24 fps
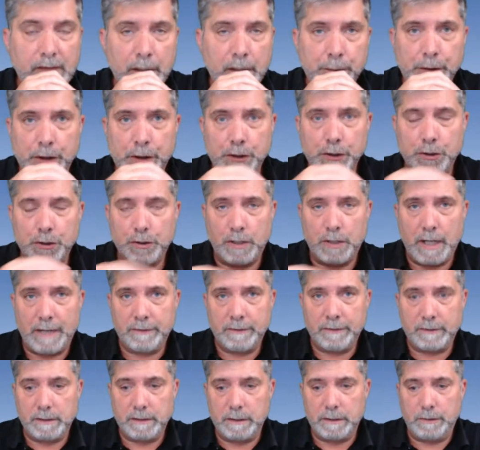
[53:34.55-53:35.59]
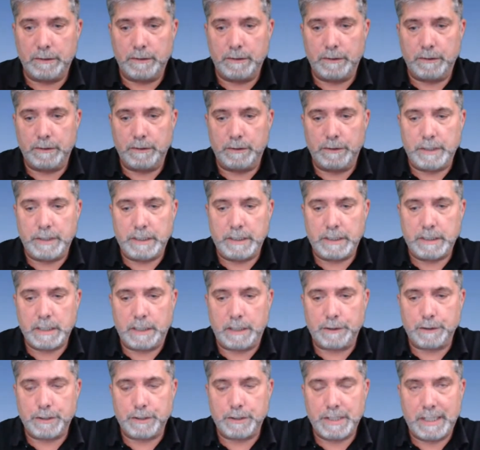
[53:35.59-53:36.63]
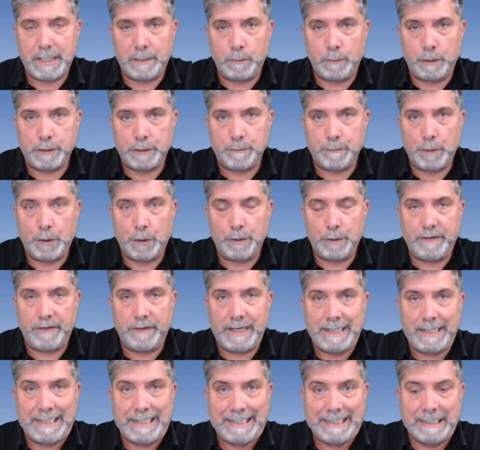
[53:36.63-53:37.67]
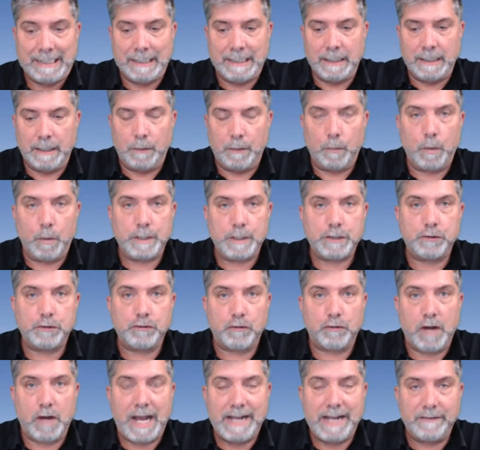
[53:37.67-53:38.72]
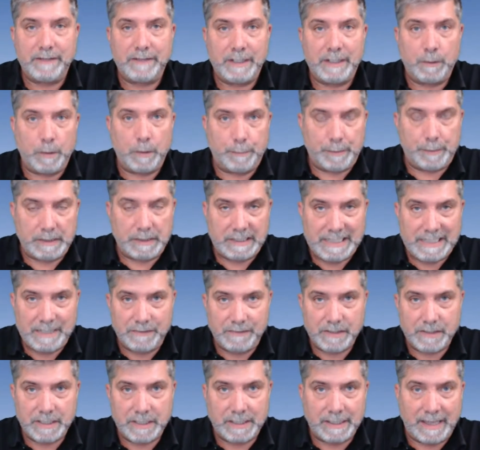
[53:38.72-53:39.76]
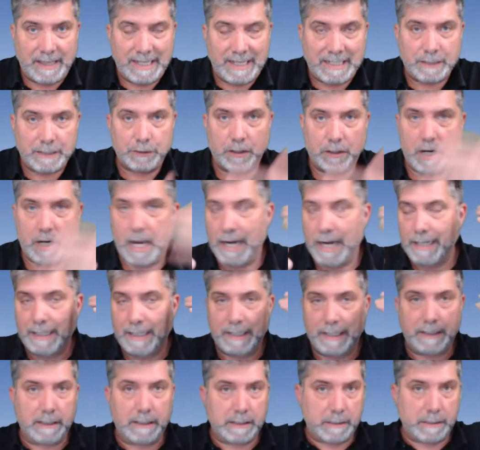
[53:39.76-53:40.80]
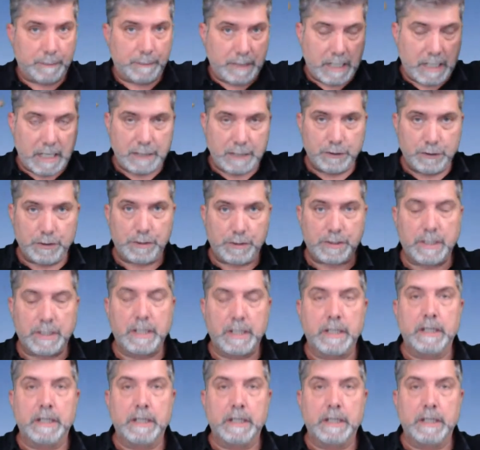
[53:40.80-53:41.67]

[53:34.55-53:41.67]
Because you need to understand what's motivating, what's driving, what beliefs and things are hiding in the subconscious